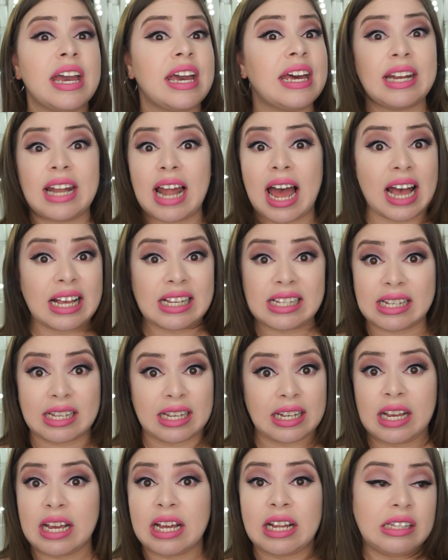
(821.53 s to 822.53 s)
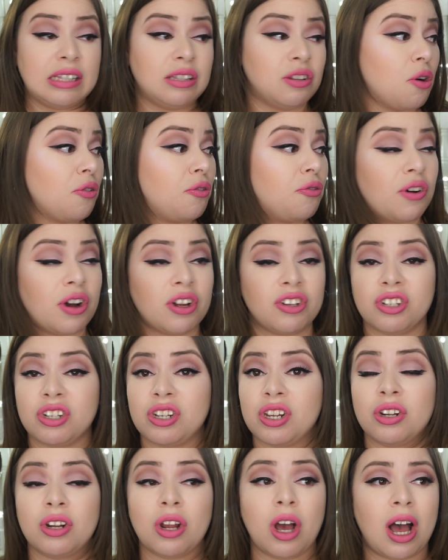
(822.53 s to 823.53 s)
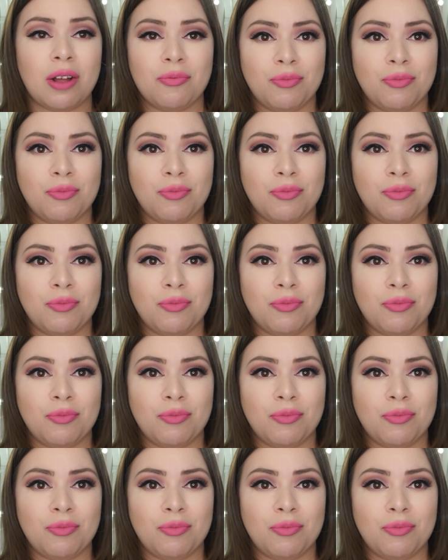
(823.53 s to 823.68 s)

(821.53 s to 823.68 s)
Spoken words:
It lasted. No smudge,